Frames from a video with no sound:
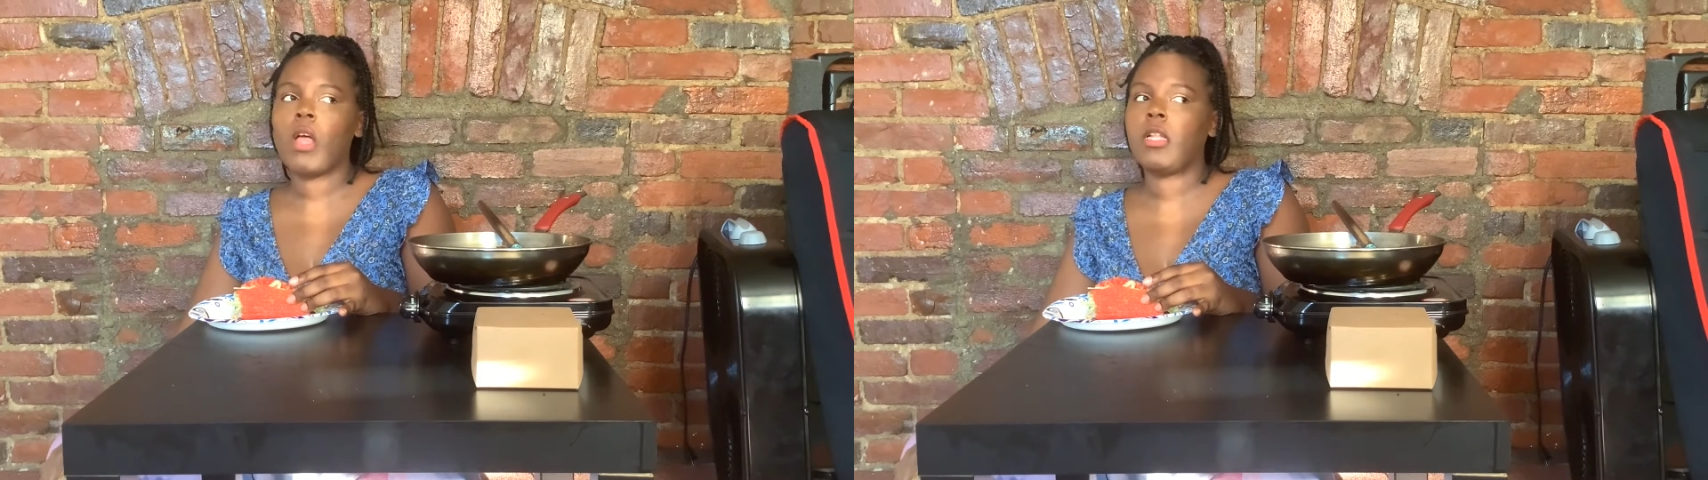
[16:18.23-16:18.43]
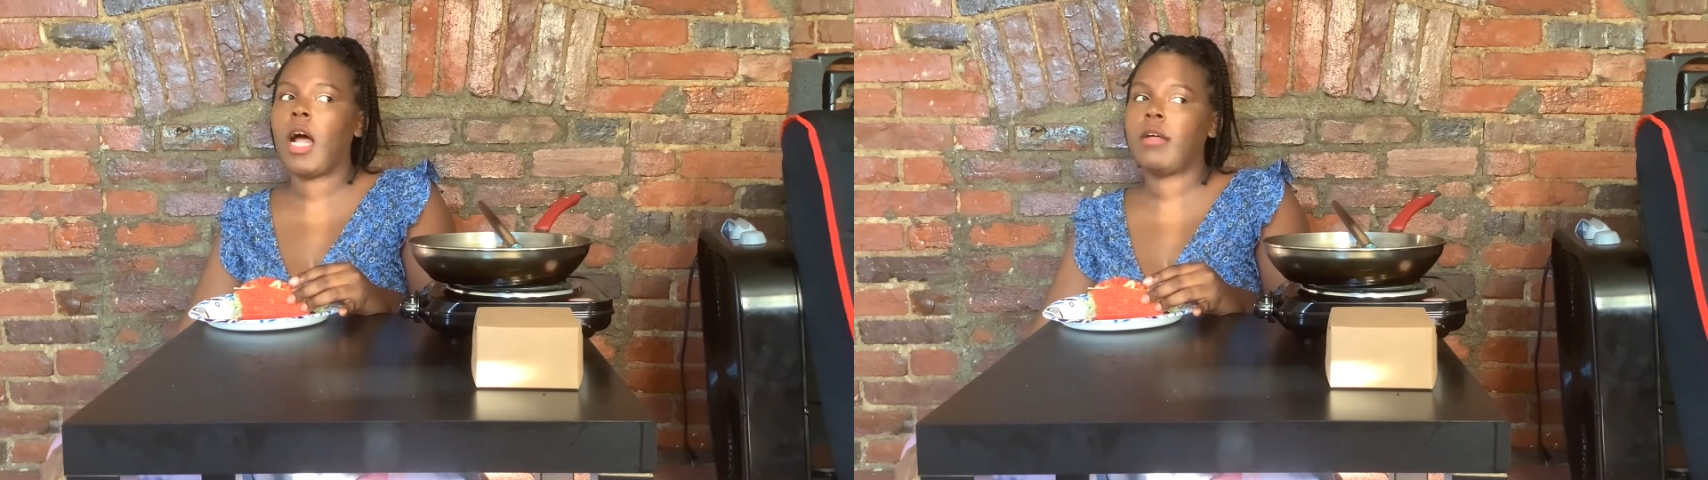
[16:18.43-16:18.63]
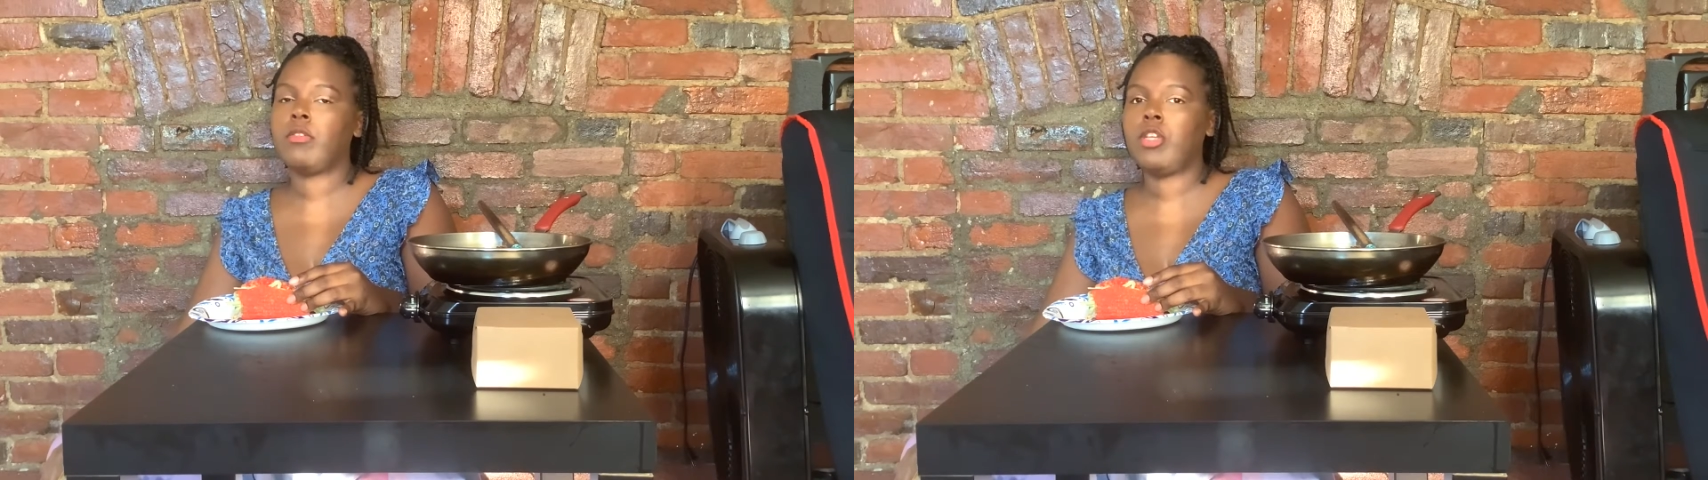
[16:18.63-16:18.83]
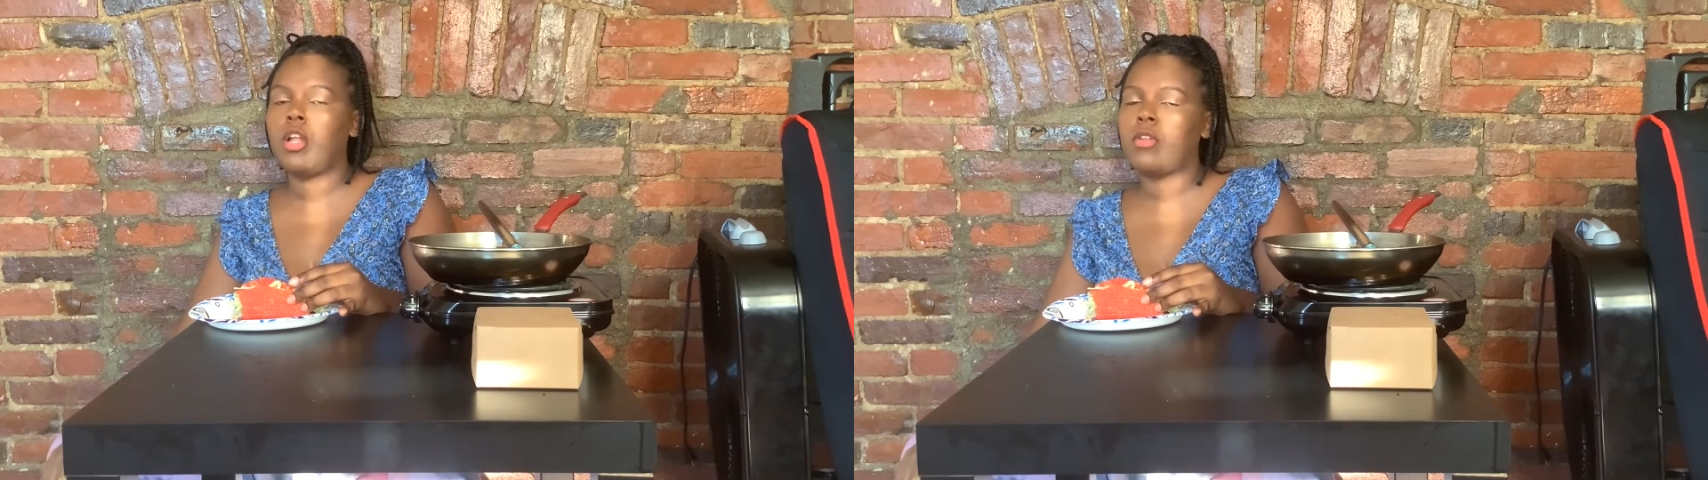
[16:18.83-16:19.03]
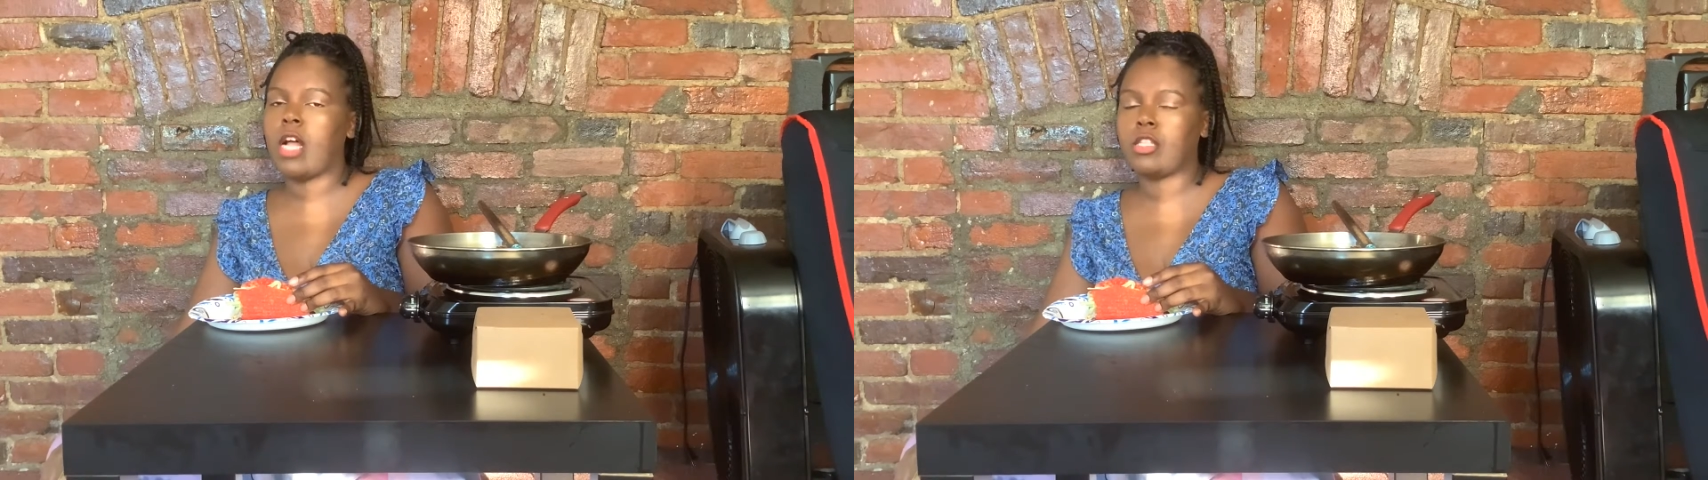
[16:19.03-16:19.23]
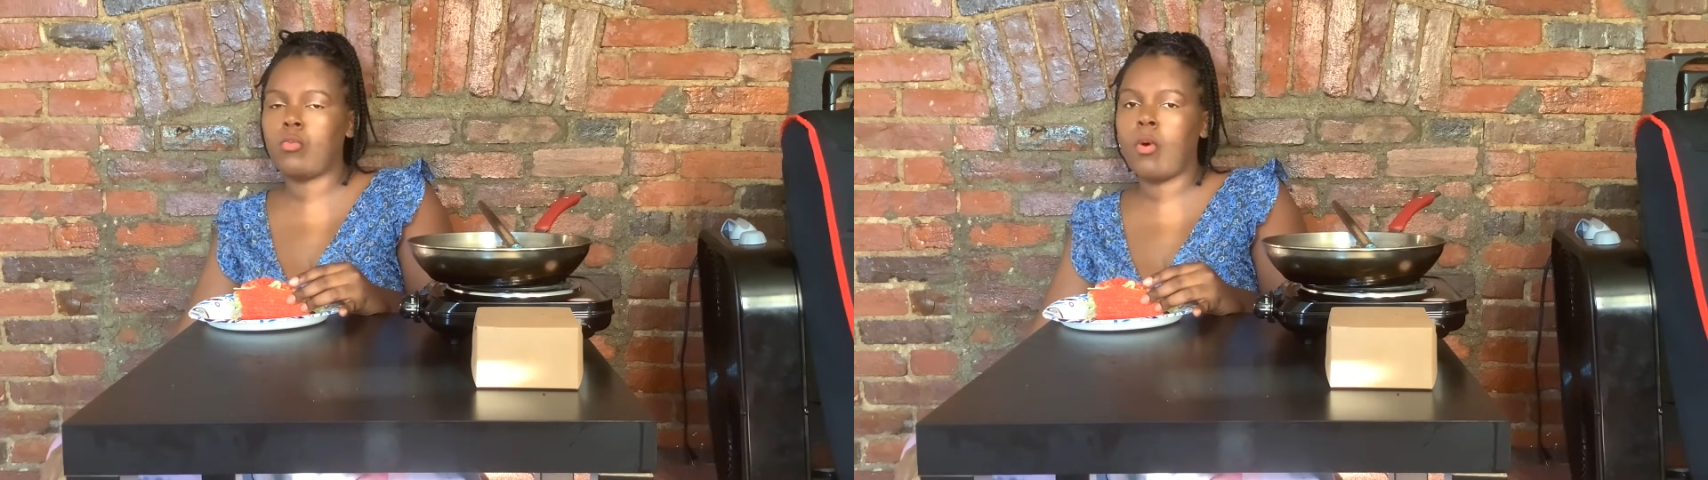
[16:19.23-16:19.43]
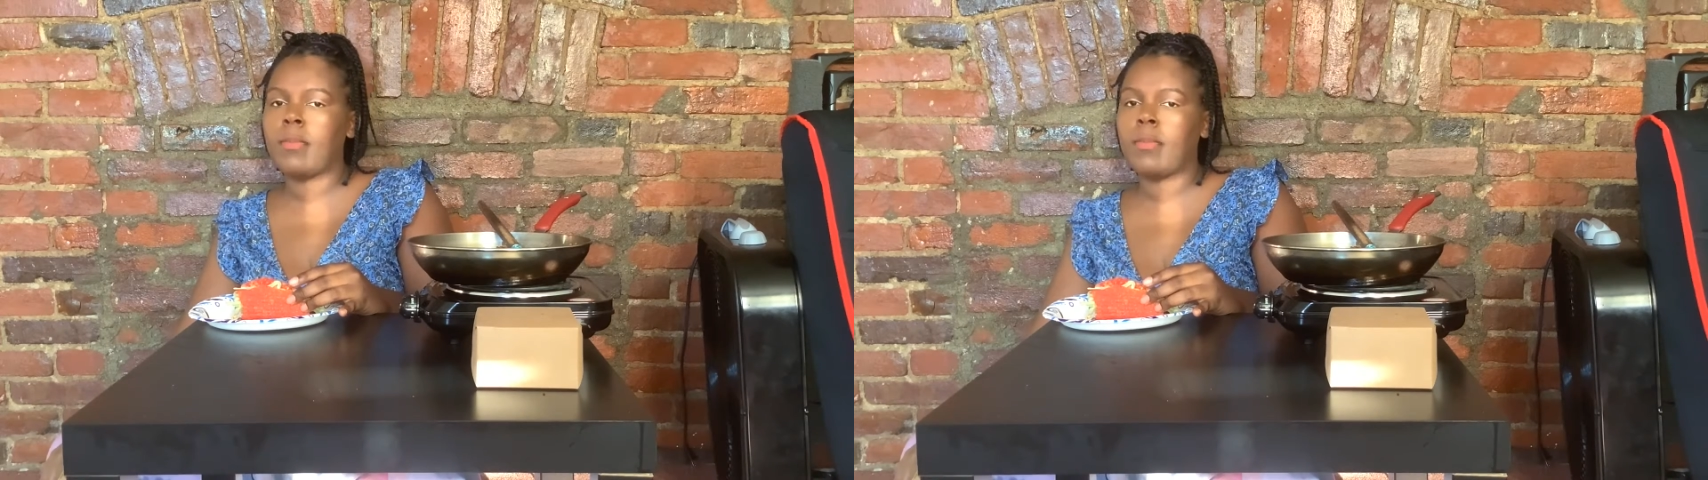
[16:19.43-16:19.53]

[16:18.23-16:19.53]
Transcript: Not to war,